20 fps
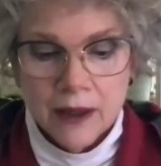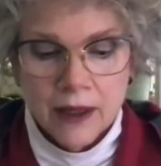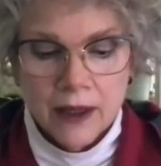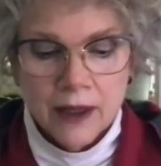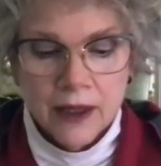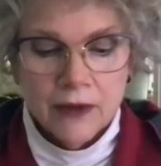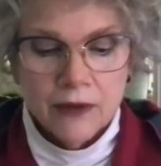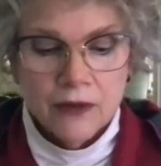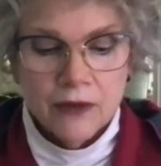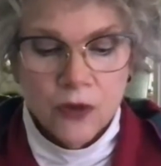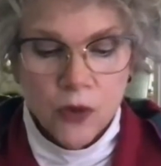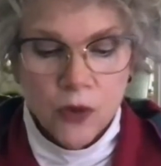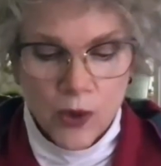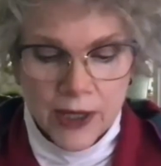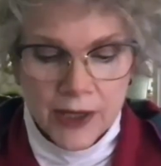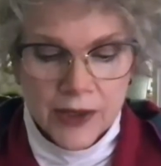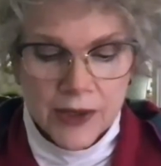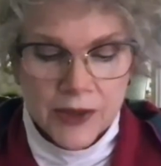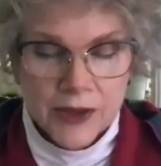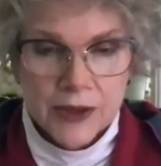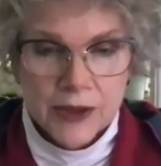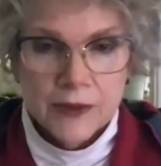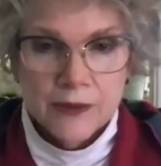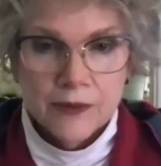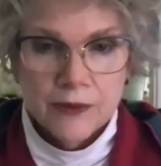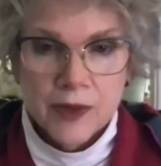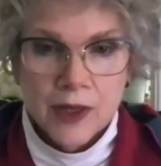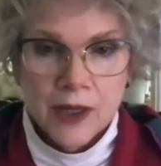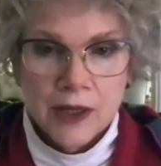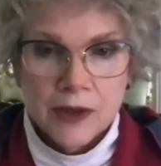give voice
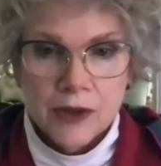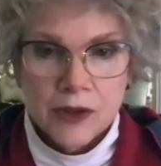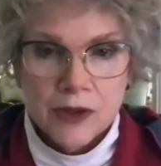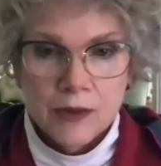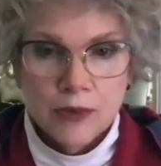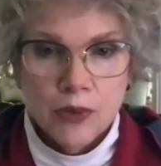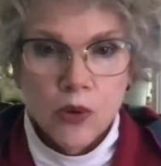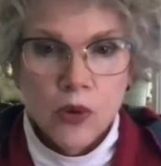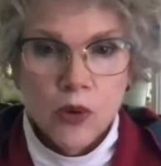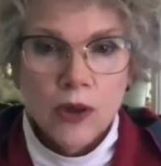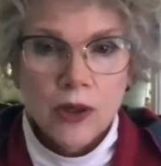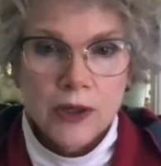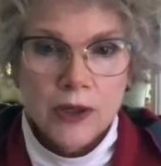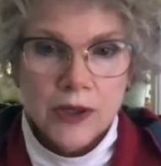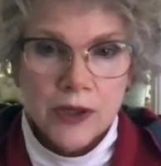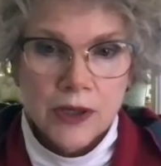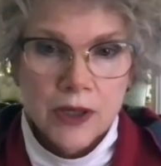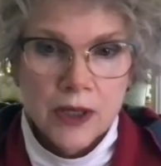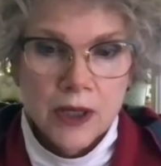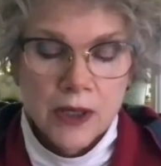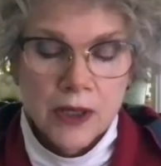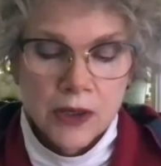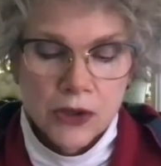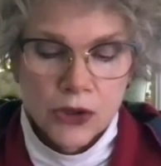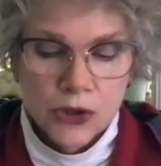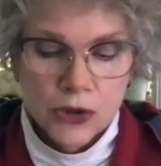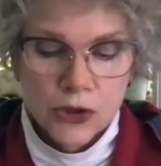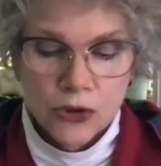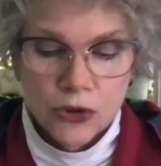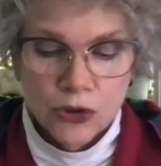and support
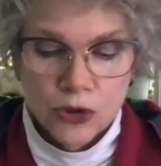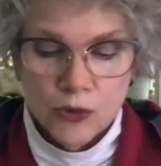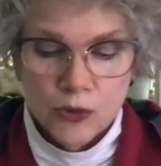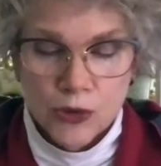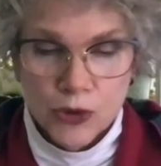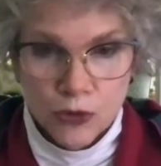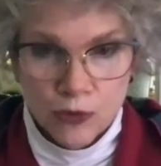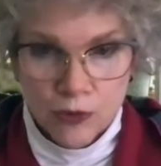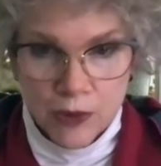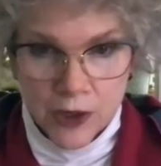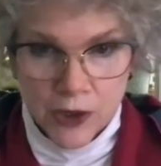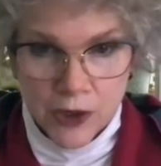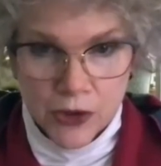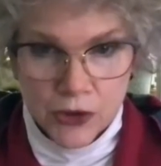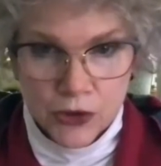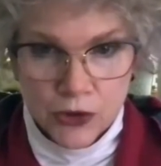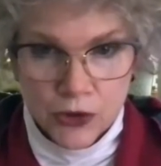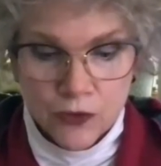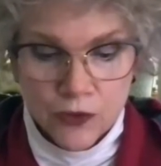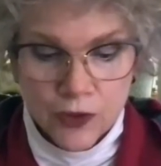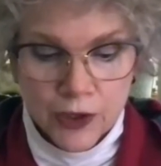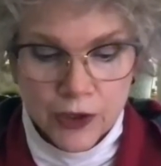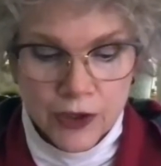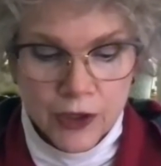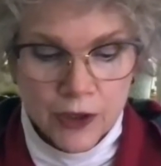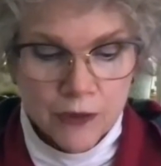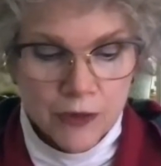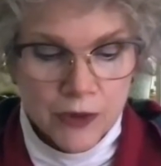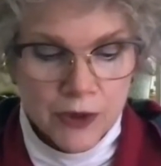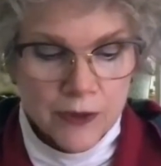to groups who minister to
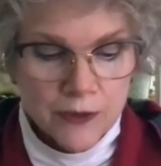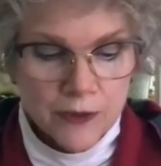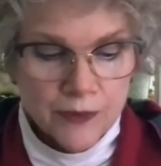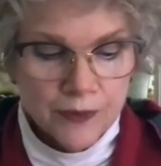victims.